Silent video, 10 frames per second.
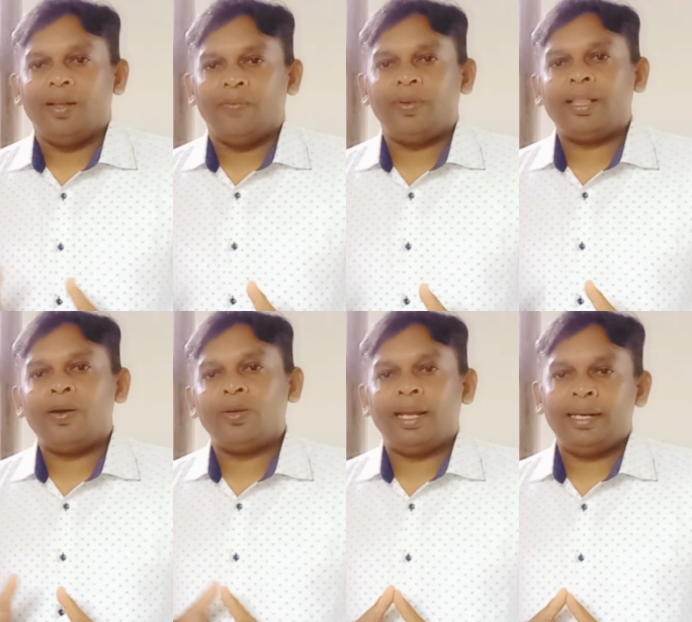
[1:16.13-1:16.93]

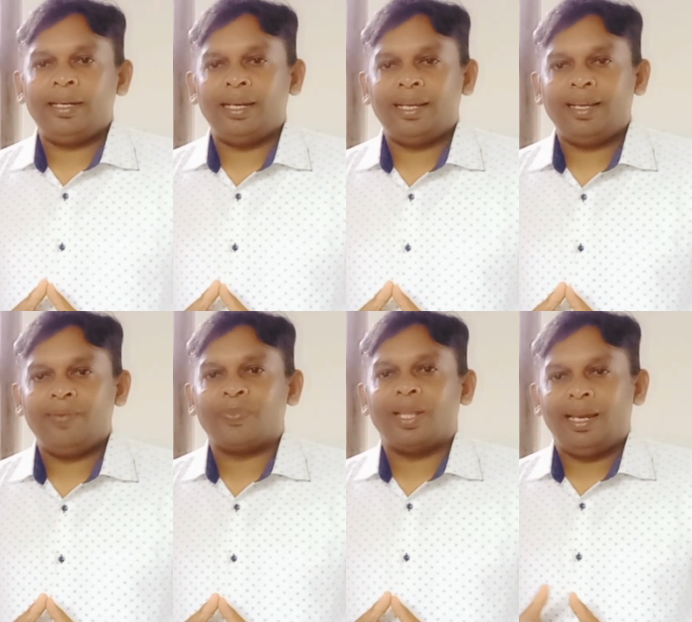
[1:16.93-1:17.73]
Without any
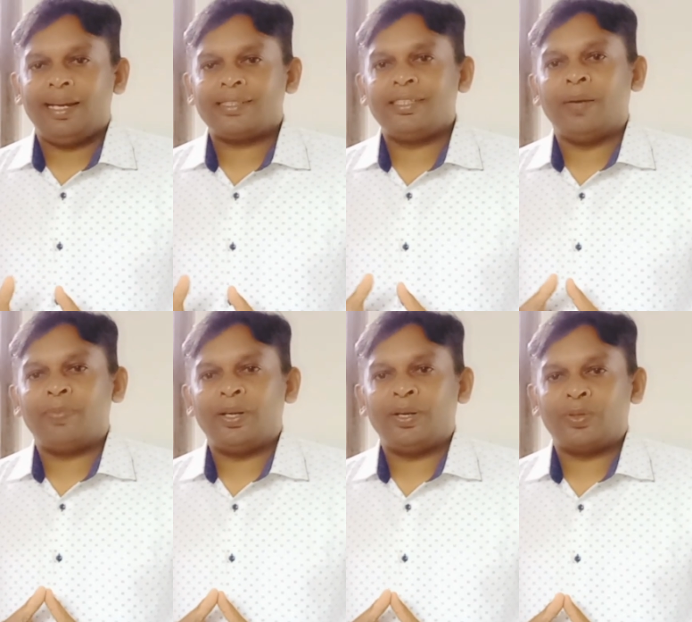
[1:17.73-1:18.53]
delay, let's
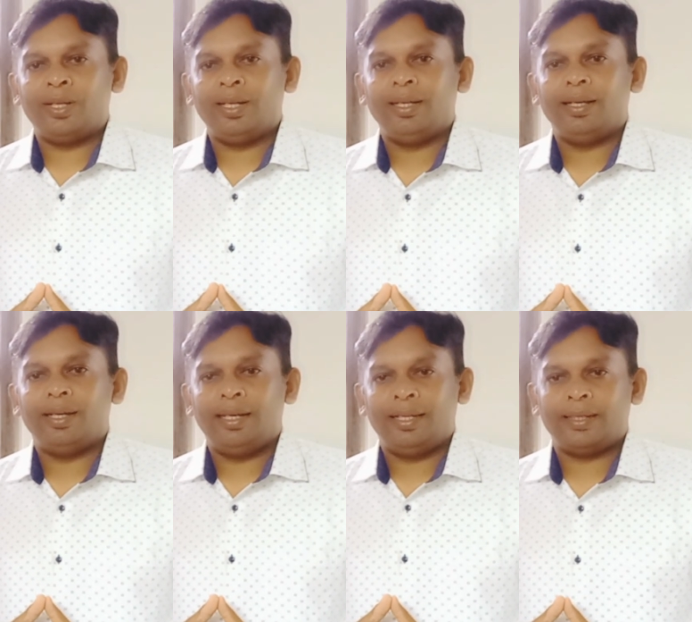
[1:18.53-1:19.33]
jump into the
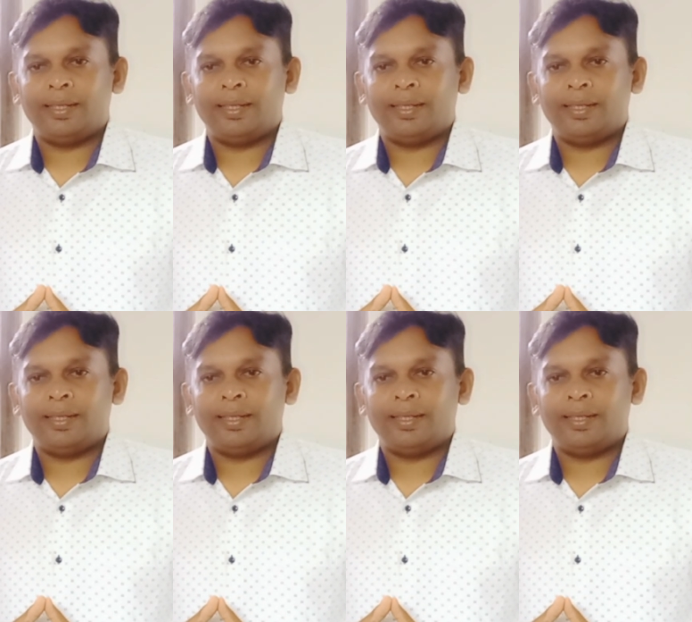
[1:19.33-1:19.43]
lesson.